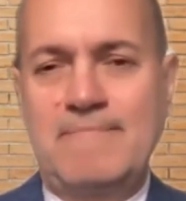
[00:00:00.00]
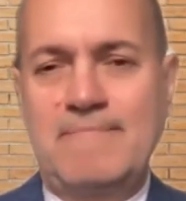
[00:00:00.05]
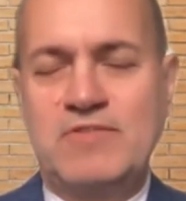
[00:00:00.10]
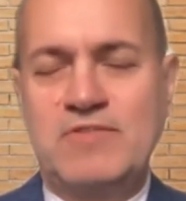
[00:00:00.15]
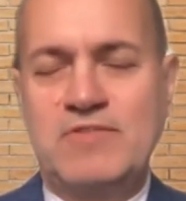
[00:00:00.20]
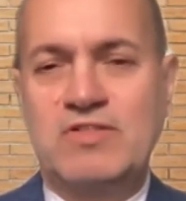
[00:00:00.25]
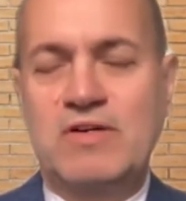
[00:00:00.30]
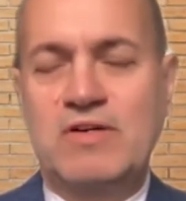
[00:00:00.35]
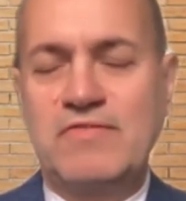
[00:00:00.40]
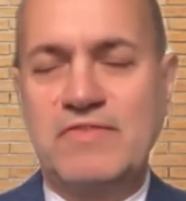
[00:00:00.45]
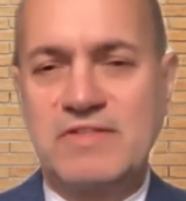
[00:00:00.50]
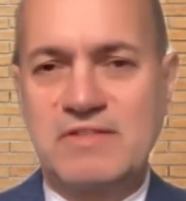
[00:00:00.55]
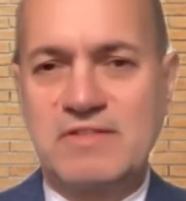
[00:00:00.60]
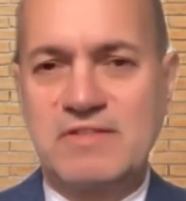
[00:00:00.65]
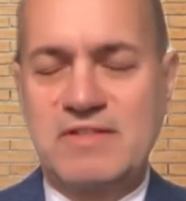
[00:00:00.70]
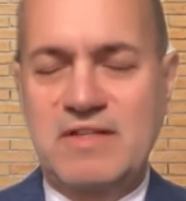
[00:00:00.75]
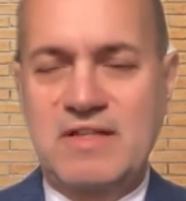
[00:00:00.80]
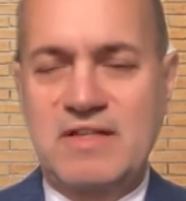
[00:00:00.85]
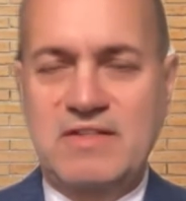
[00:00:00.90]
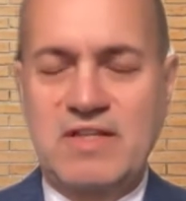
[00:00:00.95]

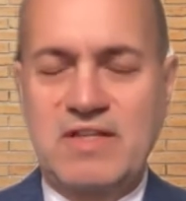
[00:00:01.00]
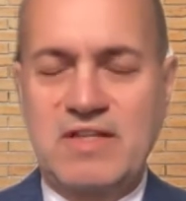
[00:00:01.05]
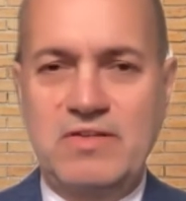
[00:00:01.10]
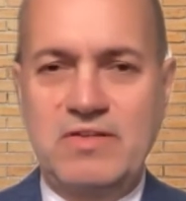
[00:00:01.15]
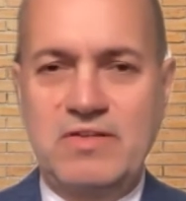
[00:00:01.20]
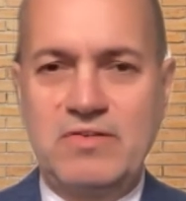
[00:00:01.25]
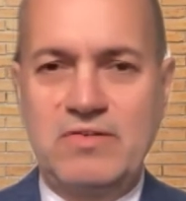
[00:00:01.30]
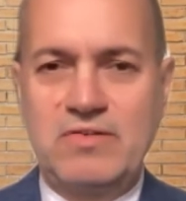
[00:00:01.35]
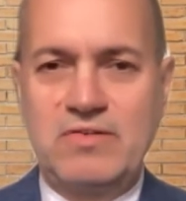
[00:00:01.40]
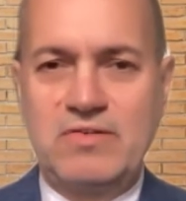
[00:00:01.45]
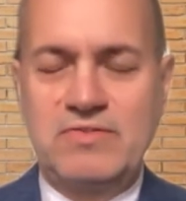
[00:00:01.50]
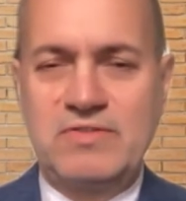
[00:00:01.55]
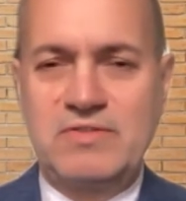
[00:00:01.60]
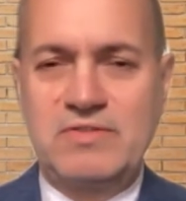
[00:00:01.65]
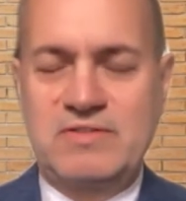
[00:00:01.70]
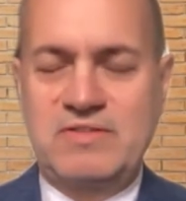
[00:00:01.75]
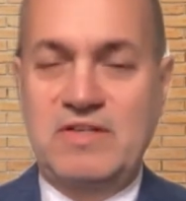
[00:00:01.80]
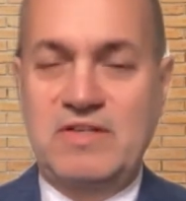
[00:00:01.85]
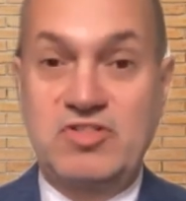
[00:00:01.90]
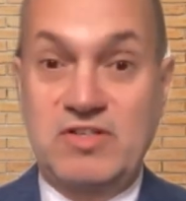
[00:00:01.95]
services that they use,
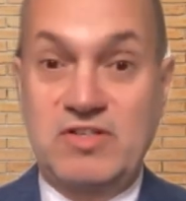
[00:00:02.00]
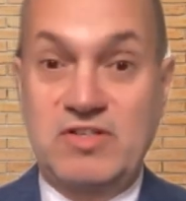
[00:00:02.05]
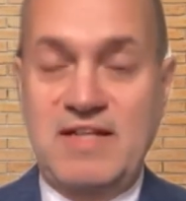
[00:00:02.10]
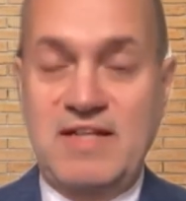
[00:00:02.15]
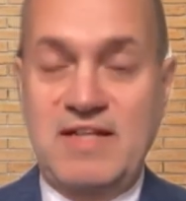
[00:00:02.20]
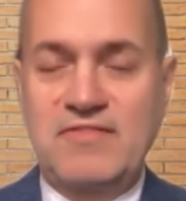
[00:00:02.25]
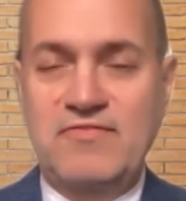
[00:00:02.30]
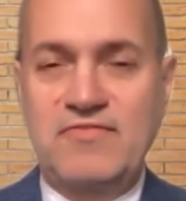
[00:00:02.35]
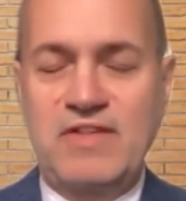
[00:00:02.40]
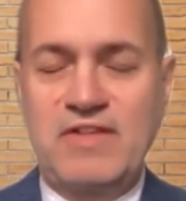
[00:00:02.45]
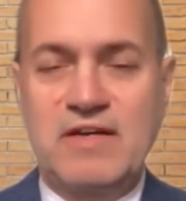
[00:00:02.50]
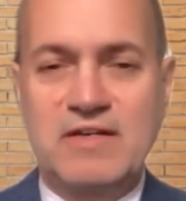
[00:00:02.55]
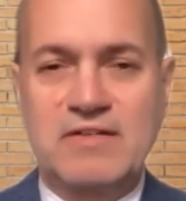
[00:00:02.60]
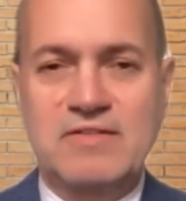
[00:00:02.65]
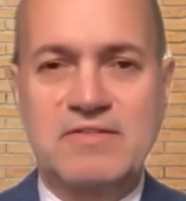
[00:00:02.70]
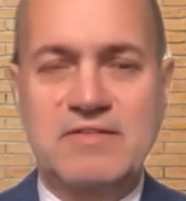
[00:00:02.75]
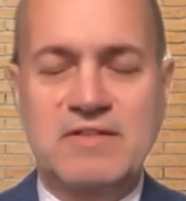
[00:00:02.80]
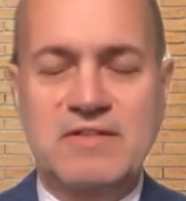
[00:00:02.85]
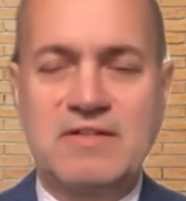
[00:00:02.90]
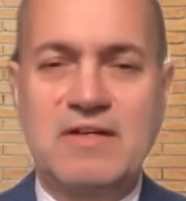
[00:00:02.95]
such as
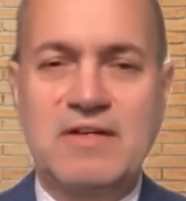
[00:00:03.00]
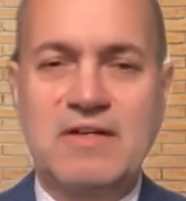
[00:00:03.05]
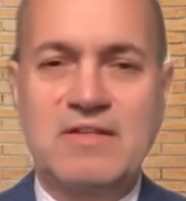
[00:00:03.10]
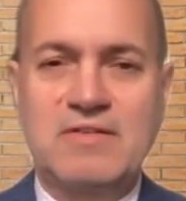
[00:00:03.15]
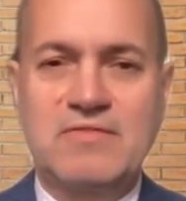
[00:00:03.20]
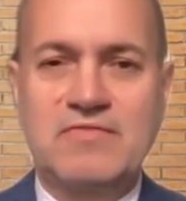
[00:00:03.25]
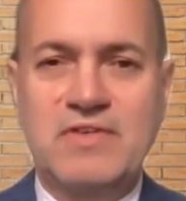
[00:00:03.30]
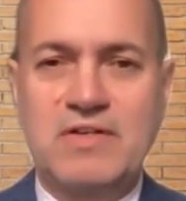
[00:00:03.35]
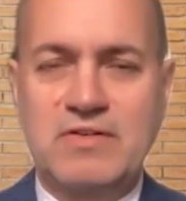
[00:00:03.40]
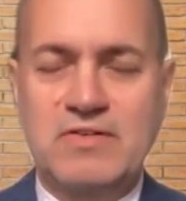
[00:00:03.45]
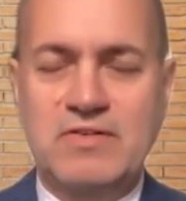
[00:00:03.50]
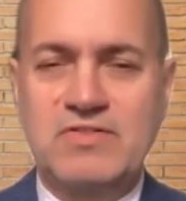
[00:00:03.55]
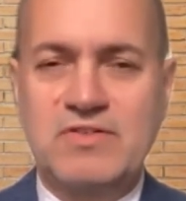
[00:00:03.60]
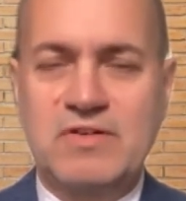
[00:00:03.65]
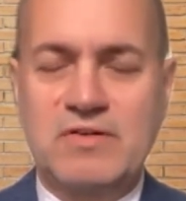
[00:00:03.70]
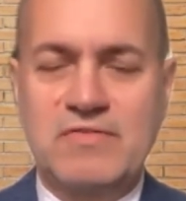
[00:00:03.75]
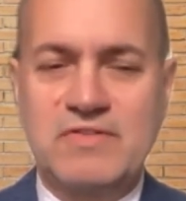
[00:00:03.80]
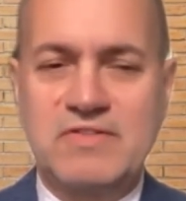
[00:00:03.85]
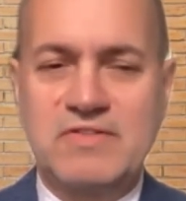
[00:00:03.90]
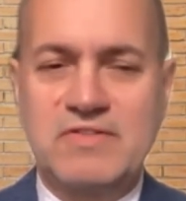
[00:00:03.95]
Netflix and other video
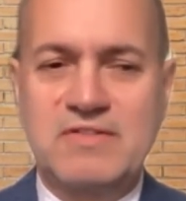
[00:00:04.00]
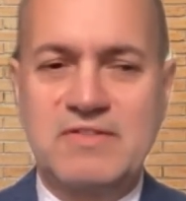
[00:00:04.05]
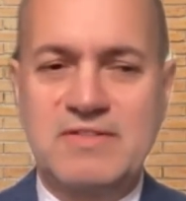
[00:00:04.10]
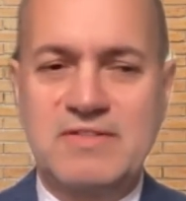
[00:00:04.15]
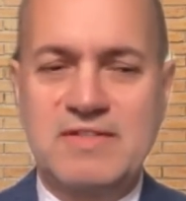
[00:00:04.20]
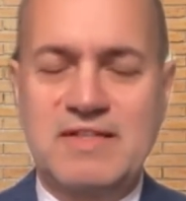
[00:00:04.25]
services,